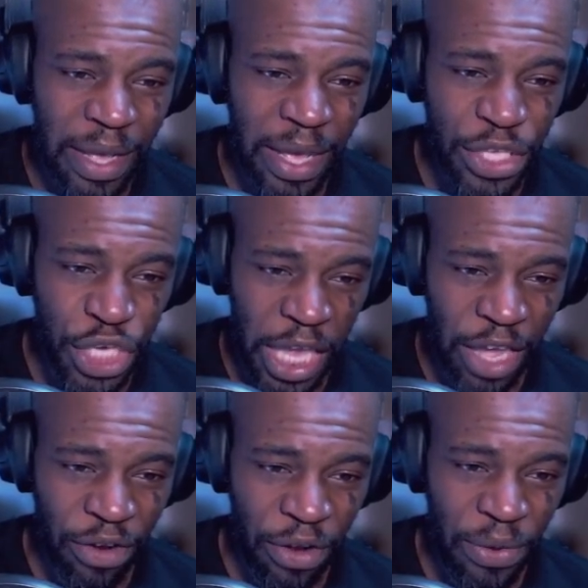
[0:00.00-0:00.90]

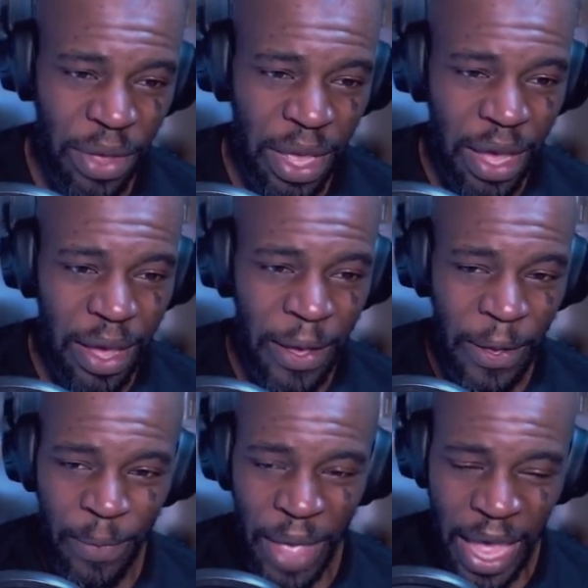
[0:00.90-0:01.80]
Chihiro.
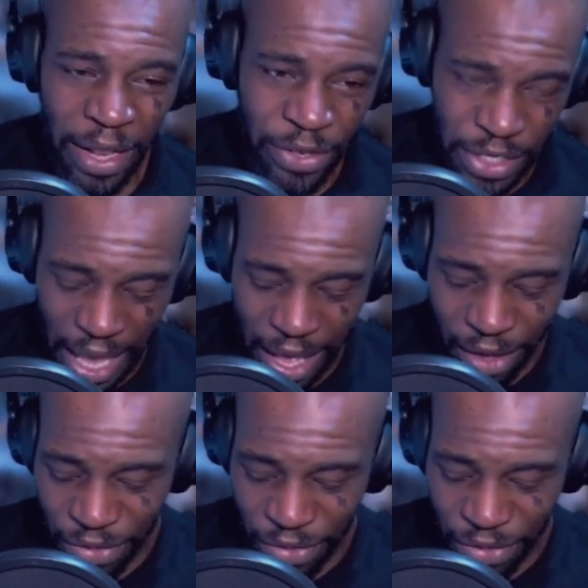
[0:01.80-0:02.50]
And just how